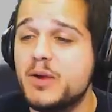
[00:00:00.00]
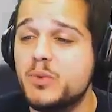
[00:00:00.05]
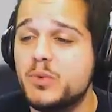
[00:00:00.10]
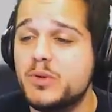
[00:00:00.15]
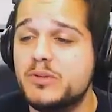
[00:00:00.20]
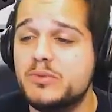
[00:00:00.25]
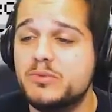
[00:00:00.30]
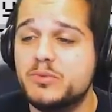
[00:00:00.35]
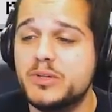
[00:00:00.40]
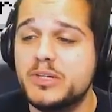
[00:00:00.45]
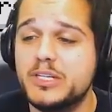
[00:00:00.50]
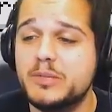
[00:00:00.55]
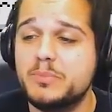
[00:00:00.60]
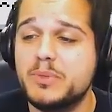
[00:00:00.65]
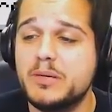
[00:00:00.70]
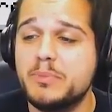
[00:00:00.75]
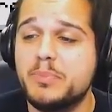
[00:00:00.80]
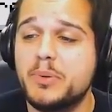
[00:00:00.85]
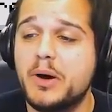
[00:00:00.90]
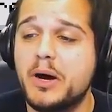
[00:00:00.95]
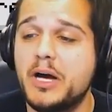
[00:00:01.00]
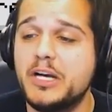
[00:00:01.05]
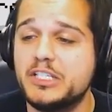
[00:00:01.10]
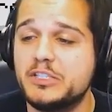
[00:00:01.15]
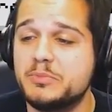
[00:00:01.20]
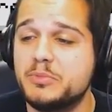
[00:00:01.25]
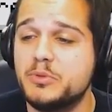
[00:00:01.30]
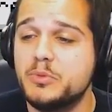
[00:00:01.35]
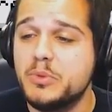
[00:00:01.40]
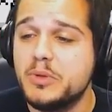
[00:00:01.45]
wouldn't really be
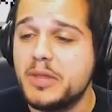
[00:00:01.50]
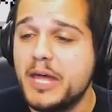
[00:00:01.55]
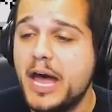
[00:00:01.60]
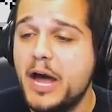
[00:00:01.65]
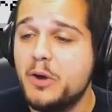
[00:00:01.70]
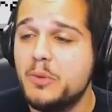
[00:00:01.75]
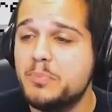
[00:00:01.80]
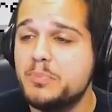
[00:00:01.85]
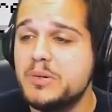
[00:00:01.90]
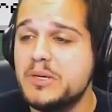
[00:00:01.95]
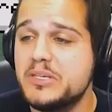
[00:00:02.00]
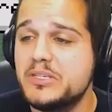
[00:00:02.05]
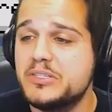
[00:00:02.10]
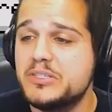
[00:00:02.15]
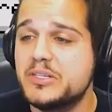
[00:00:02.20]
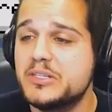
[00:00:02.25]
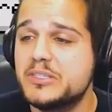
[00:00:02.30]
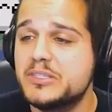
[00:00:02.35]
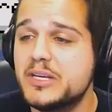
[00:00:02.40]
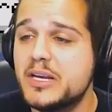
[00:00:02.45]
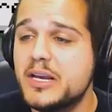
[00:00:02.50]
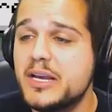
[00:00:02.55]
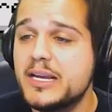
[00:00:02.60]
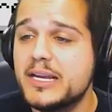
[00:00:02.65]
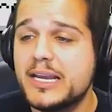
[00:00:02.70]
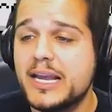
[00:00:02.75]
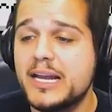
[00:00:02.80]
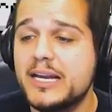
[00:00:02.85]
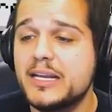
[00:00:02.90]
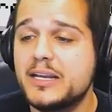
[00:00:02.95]
possible without Pistons
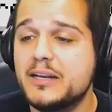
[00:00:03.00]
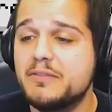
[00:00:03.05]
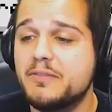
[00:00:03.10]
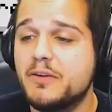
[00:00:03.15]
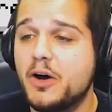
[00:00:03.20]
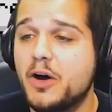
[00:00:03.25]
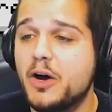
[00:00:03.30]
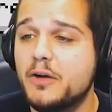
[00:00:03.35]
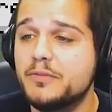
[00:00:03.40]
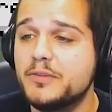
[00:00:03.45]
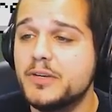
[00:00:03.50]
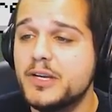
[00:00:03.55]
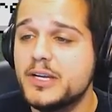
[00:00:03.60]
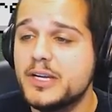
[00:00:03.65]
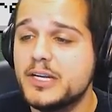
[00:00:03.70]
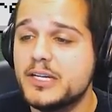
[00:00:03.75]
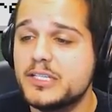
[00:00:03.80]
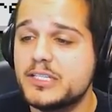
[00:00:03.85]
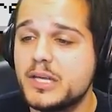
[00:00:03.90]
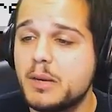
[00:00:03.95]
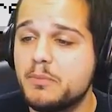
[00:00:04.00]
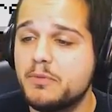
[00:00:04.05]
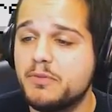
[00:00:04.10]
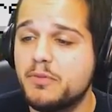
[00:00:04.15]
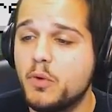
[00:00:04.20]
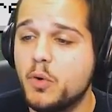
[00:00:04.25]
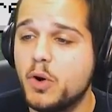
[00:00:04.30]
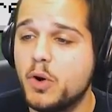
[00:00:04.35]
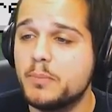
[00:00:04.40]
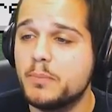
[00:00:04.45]
getting involved in some
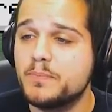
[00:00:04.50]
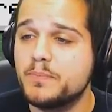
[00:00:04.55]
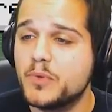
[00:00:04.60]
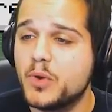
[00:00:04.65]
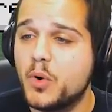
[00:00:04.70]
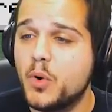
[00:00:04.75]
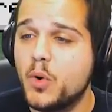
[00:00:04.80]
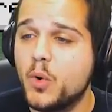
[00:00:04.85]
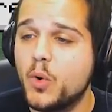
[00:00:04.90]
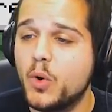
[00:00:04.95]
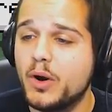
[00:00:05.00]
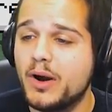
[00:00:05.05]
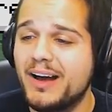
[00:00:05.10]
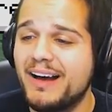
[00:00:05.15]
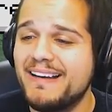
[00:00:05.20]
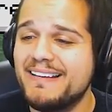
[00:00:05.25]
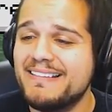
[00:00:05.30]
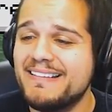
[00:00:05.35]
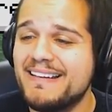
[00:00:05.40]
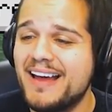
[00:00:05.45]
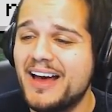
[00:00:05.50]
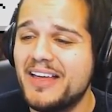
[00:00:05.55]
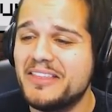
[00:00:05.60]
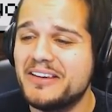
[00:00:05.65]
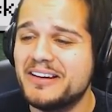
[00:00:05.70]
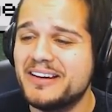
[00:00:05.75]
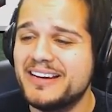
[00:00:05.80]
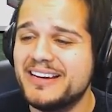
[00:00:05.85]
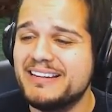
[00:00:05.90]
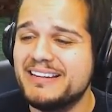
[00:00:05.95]
form or
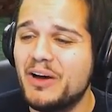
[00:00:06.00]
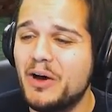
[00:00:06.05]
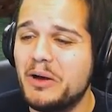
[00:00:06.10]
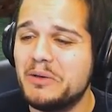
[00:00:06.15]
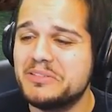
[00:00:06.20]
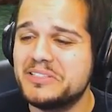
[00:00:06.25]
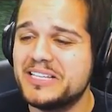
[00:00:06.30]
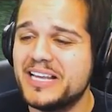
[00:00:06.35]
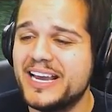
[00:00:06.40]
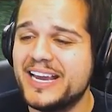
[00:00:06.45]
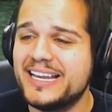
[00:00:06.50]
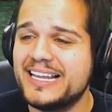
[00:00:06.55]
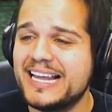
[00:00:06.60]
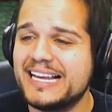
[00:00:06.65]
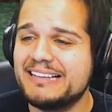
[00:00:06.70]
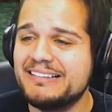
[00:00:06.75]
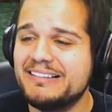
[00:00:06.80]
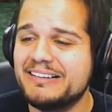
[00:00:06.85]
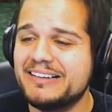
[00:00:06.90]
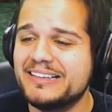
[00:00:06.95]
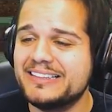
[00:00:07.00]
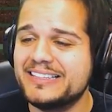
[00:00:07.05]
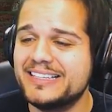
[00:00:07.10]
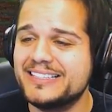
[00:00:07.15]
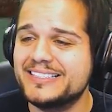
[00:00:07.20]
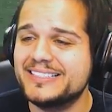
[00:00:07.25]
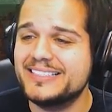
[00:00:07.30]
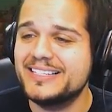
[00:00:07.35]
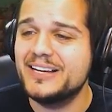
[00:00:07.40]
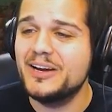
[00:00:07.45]
another. You know what I'm saying? Like, look at this.